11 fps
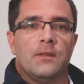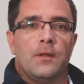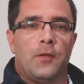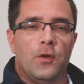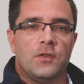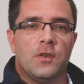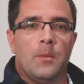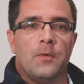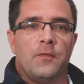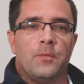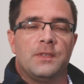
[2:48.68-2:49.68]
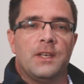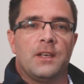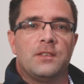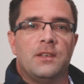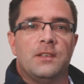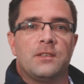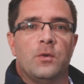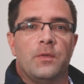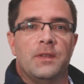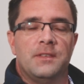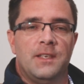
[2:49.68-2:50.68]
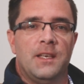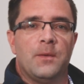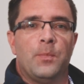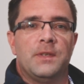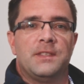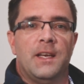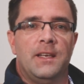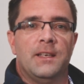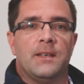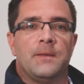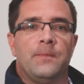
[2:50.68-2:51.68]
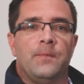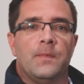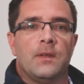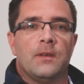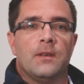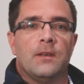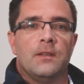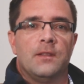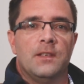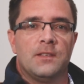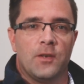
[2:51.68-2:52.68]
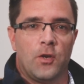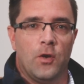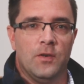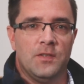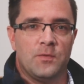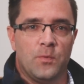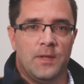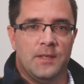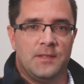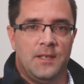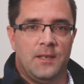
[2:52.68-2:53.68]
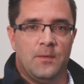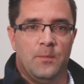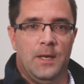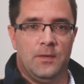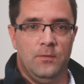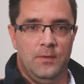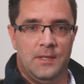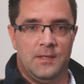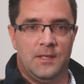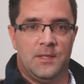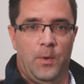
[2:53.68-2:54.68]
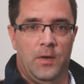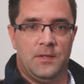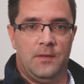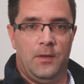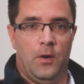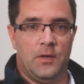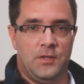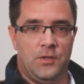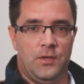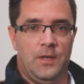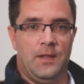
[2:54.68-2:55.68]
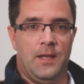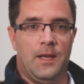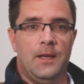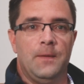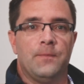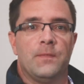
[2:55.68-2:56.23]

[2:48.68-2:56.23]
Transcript: The third type of protection is called the zinc patina. This occurs when the zinc metal is exposed to the oxygen in the air